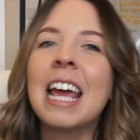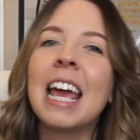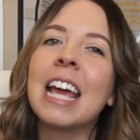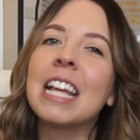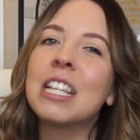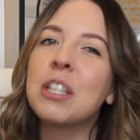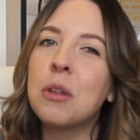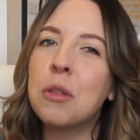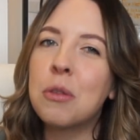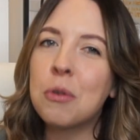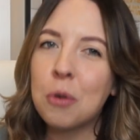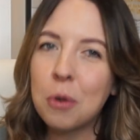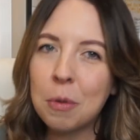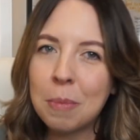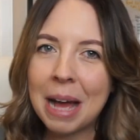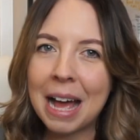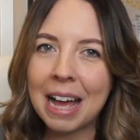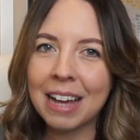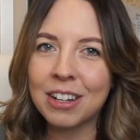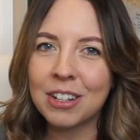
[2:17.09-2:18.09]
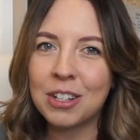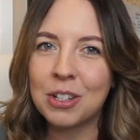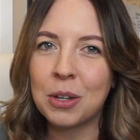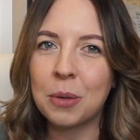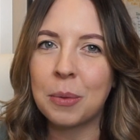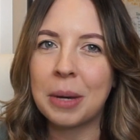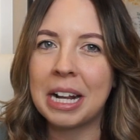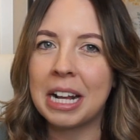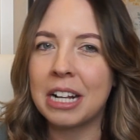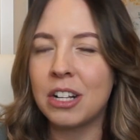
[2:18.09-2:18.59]
It's a throwback to
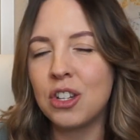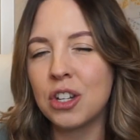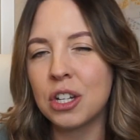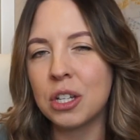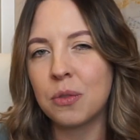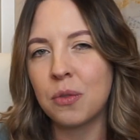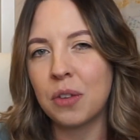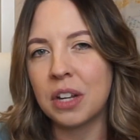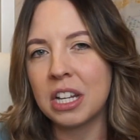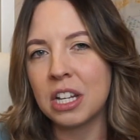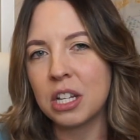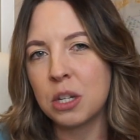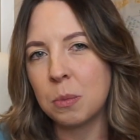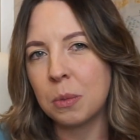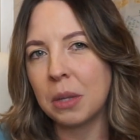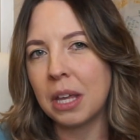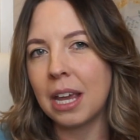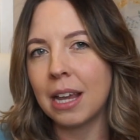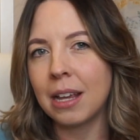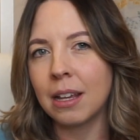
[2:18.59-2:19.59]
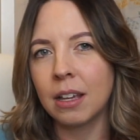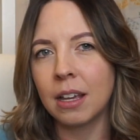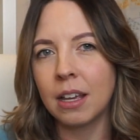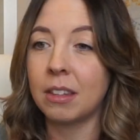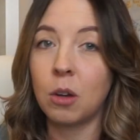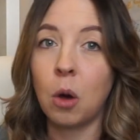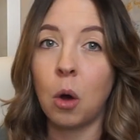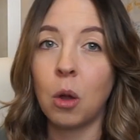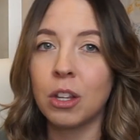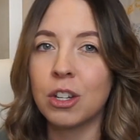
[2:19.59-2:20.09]
when I just finished playing
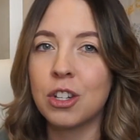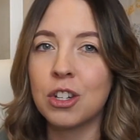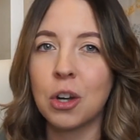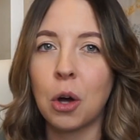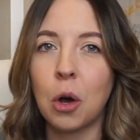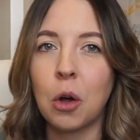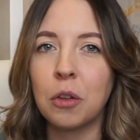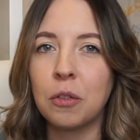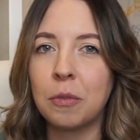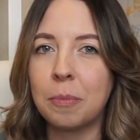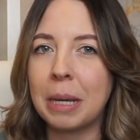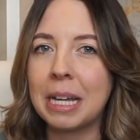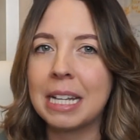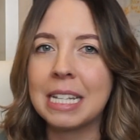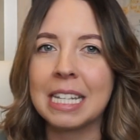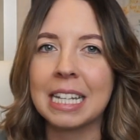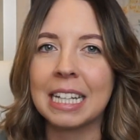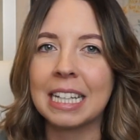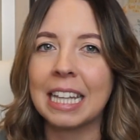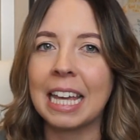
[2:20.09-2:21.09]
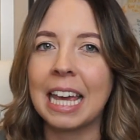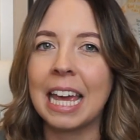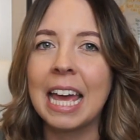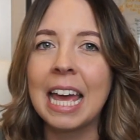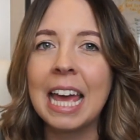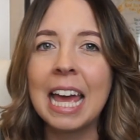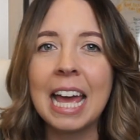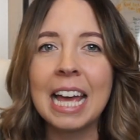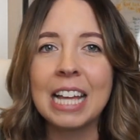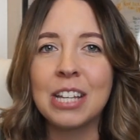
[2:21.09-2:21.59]
college golf basically.
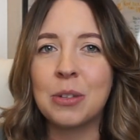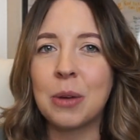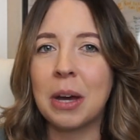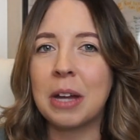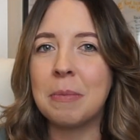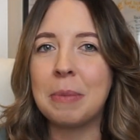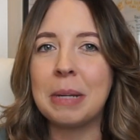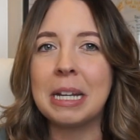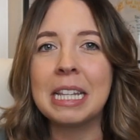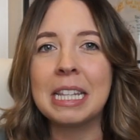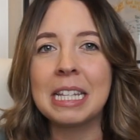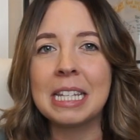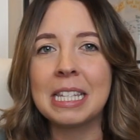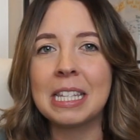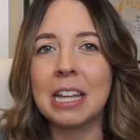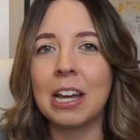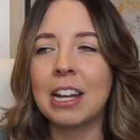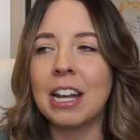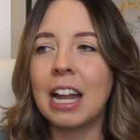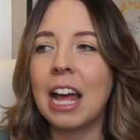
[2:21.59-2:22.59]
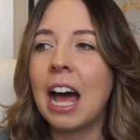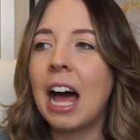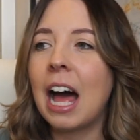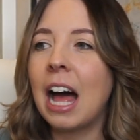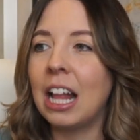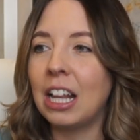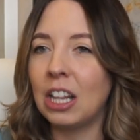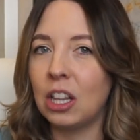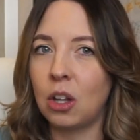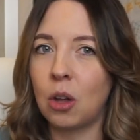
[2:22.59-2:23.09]
So I'd been in the sun
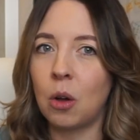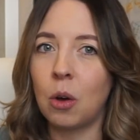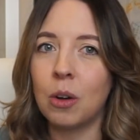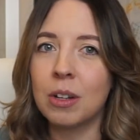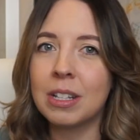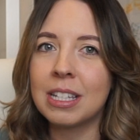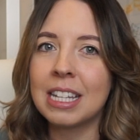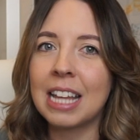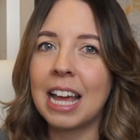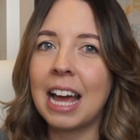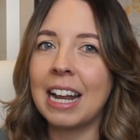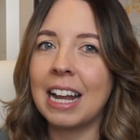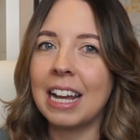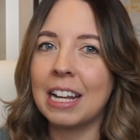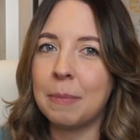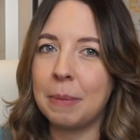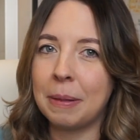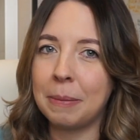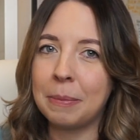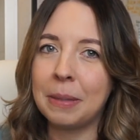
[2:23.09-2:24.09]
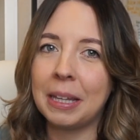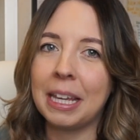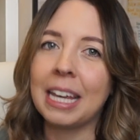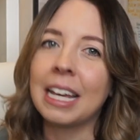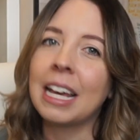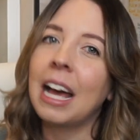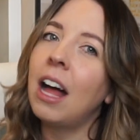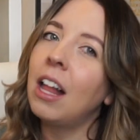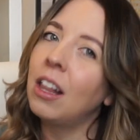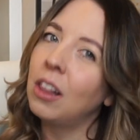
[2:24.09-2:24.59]
a lot and I'd been
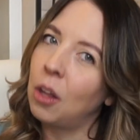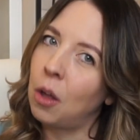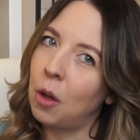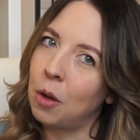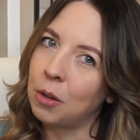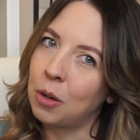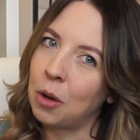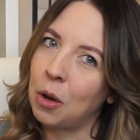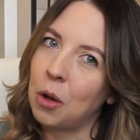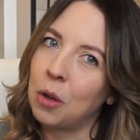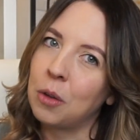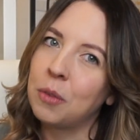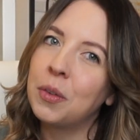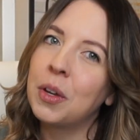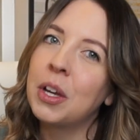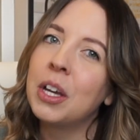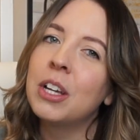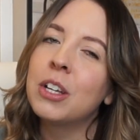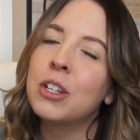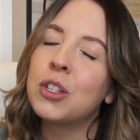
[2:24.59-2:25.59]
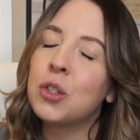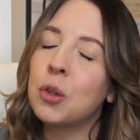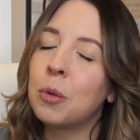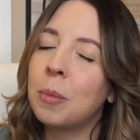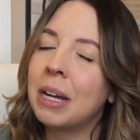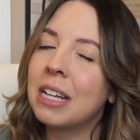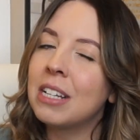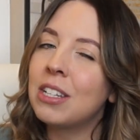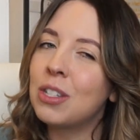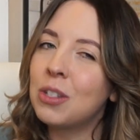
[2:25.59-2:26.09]
playing a lot of golf. So
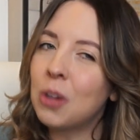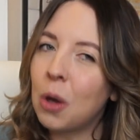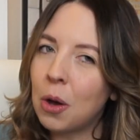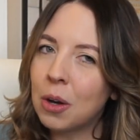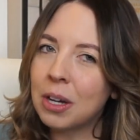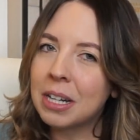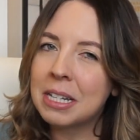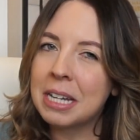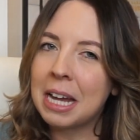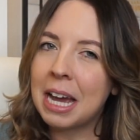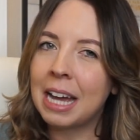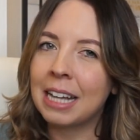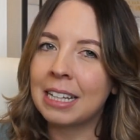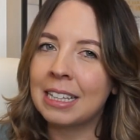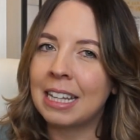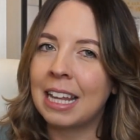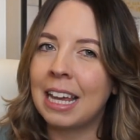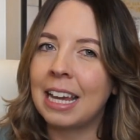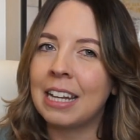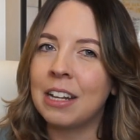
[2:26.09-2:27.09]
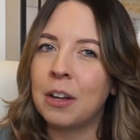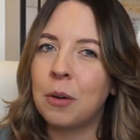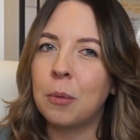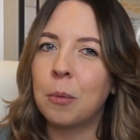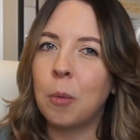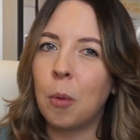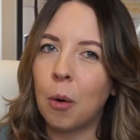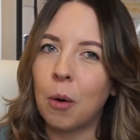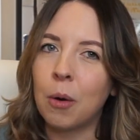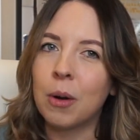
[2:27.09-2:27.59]
my sock tan line
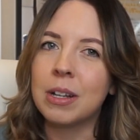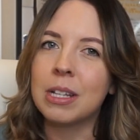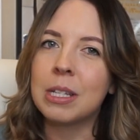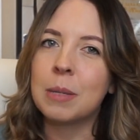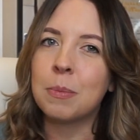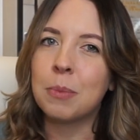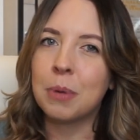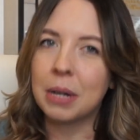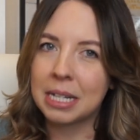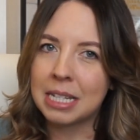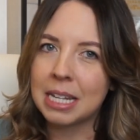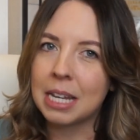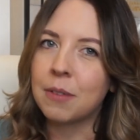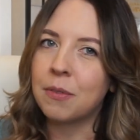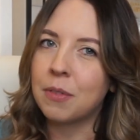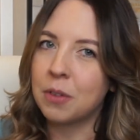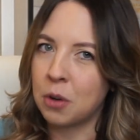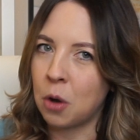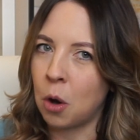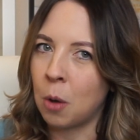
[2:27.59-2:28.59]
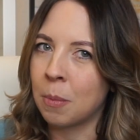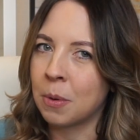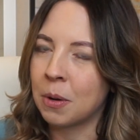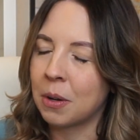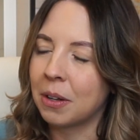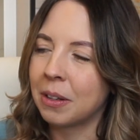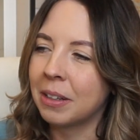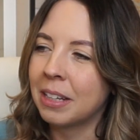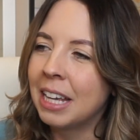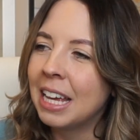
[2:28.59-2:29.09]
was pretty
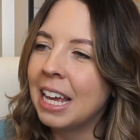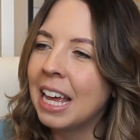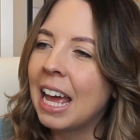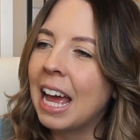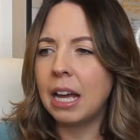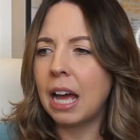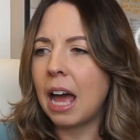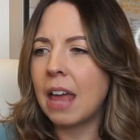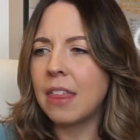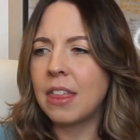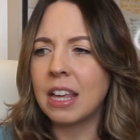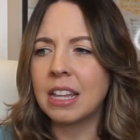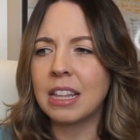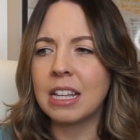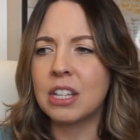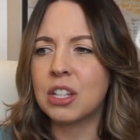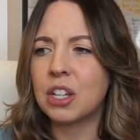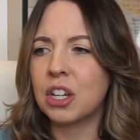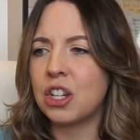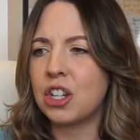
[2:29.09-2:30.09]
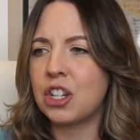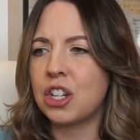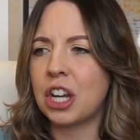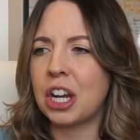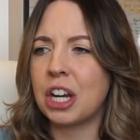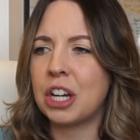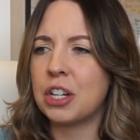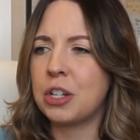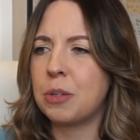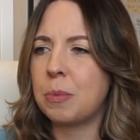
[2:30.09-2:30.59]
phenomenal. I think this gets
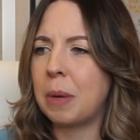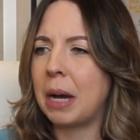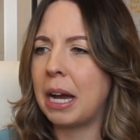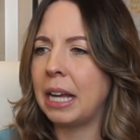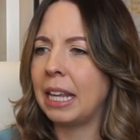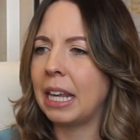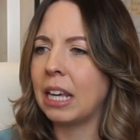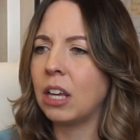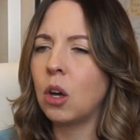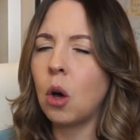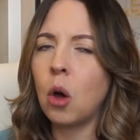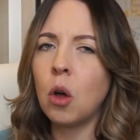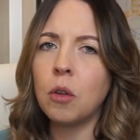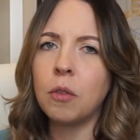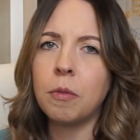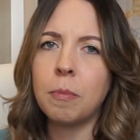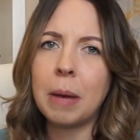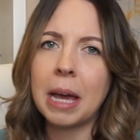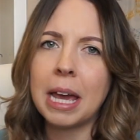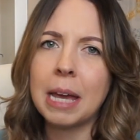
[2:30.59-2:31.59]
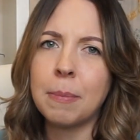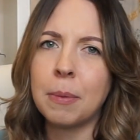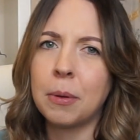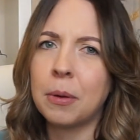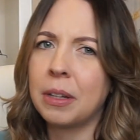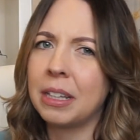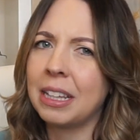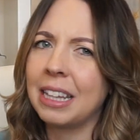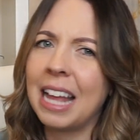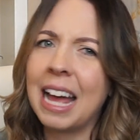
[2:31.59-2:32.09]
shared by like Golf Bible
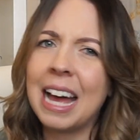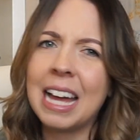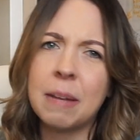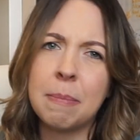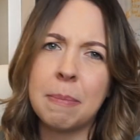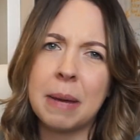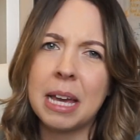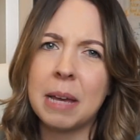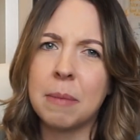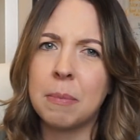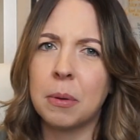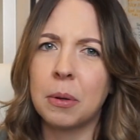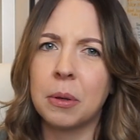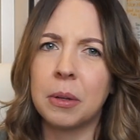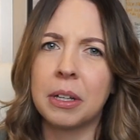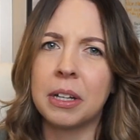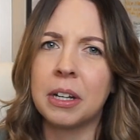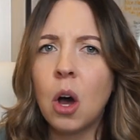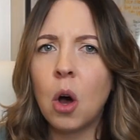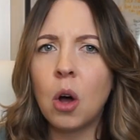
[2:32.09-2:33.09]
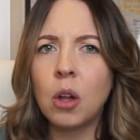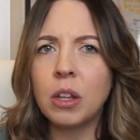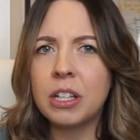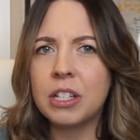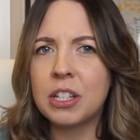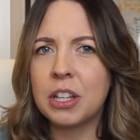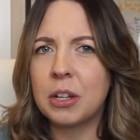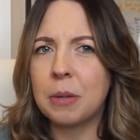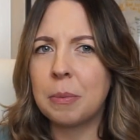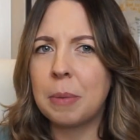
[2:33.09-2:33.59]
and Lad Bible and all these
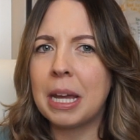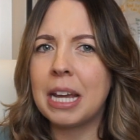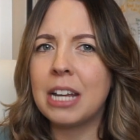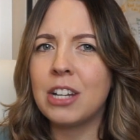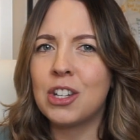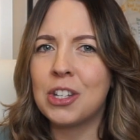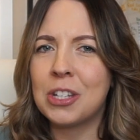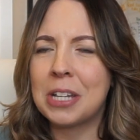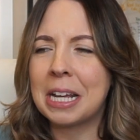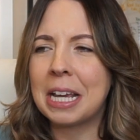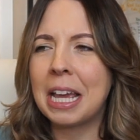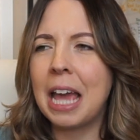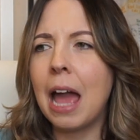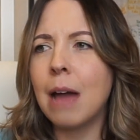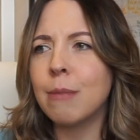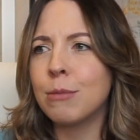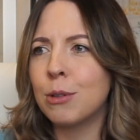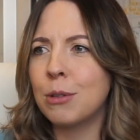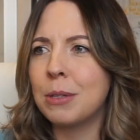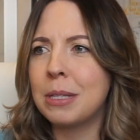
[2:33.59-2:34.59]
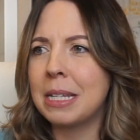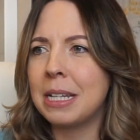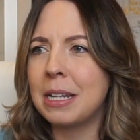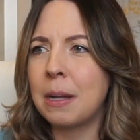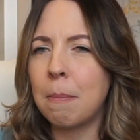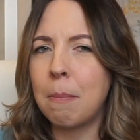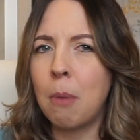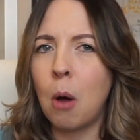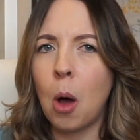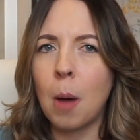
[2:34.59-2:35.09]
other pages and I kept on seeing
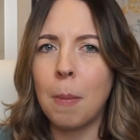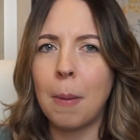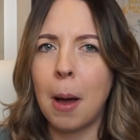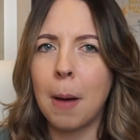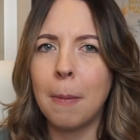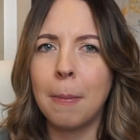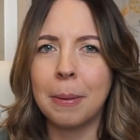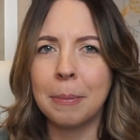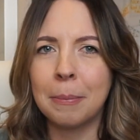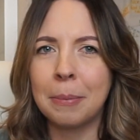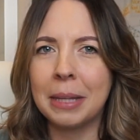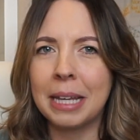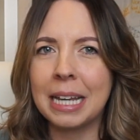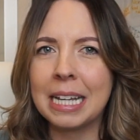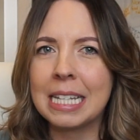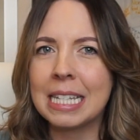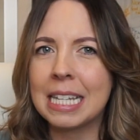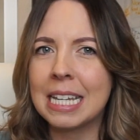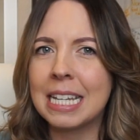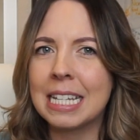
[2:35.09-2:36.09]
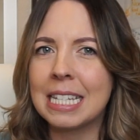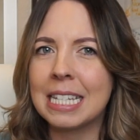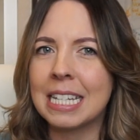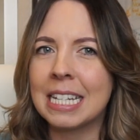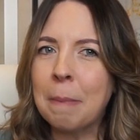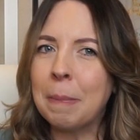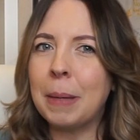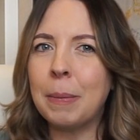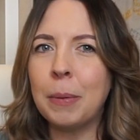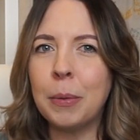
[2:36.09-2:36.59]
it pop up in places
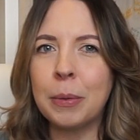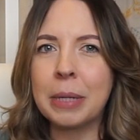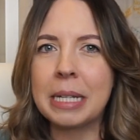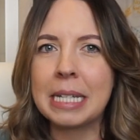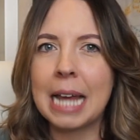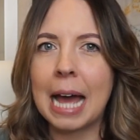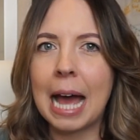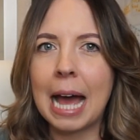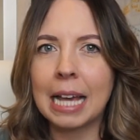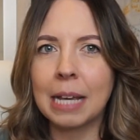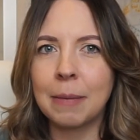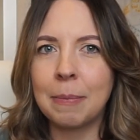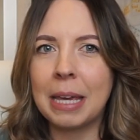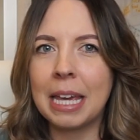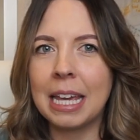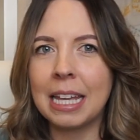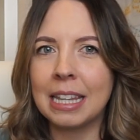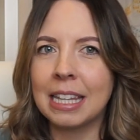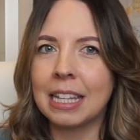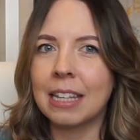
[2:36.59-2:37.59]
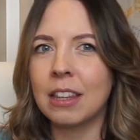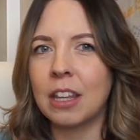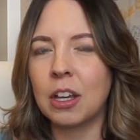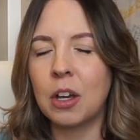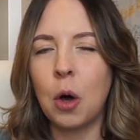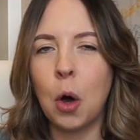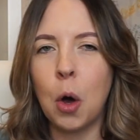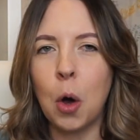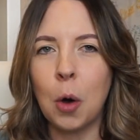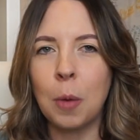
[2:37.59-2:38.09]
and people would tag me in the, the
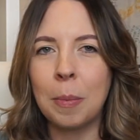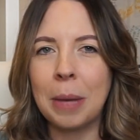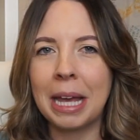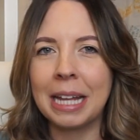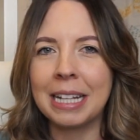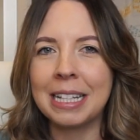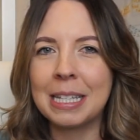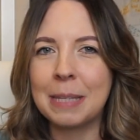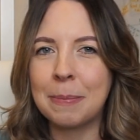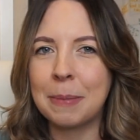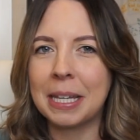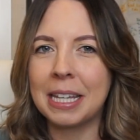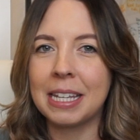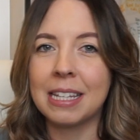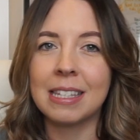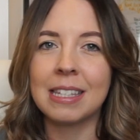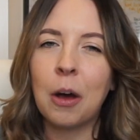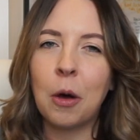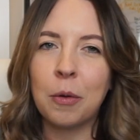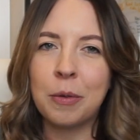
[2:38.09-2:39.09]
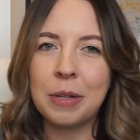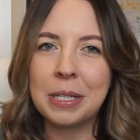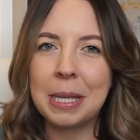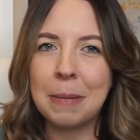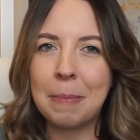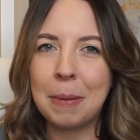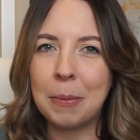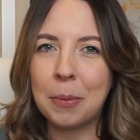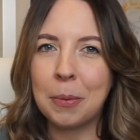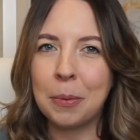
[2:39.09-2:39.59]
comments because obviously
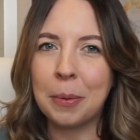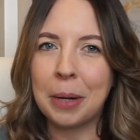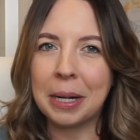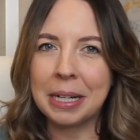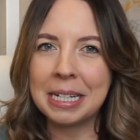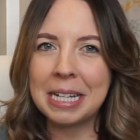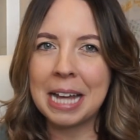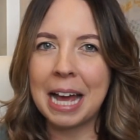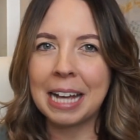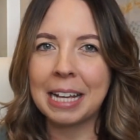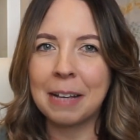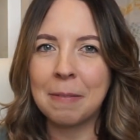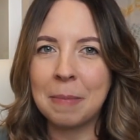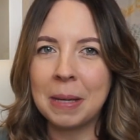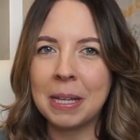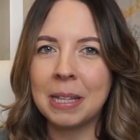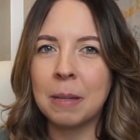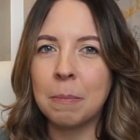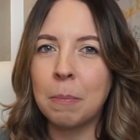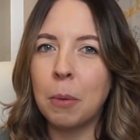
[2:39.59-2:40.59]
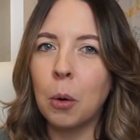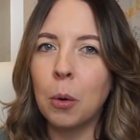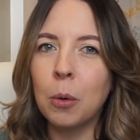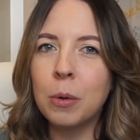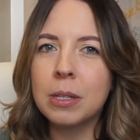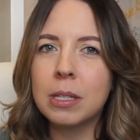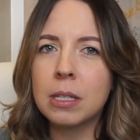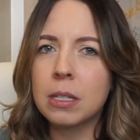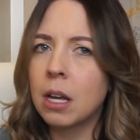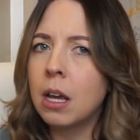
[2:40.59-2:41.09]
people weren't tagging me in the
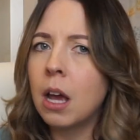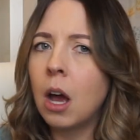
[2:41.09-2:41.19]
post.